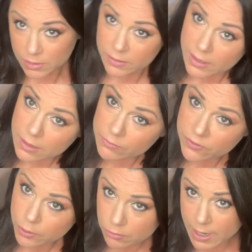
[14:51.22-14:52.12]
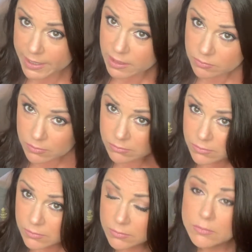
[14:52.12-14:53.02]
think I'm photo-ready.
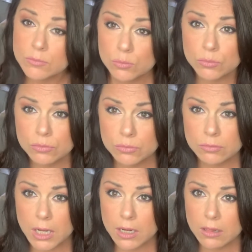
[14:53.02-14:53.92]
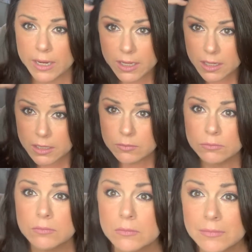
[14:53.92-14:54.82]
Kind of liking it.
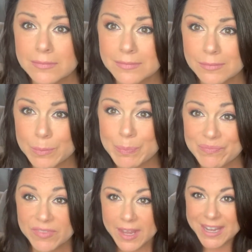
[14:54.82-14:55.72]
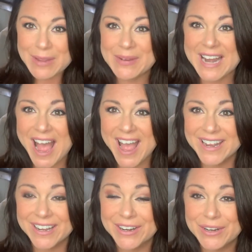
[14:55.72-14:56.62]
It can be
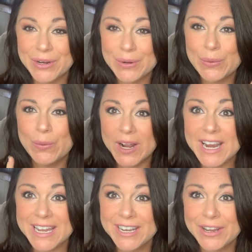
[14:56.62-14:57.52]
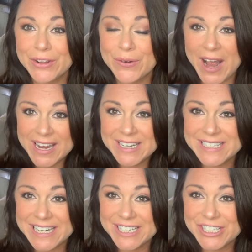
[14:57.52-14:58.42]
done. What I can do, I can
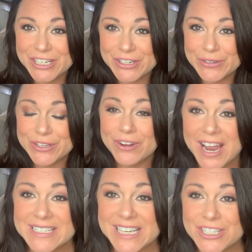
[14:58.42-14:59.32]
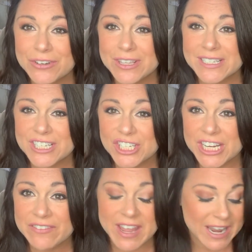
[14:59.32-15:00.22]
teach you. You guys can do this,
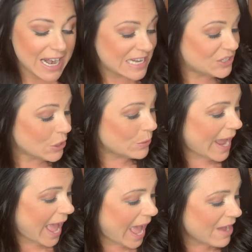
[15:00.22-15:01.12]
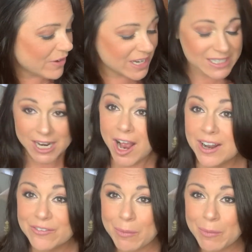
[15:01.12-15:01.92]
achieve it. And I don't have a ton of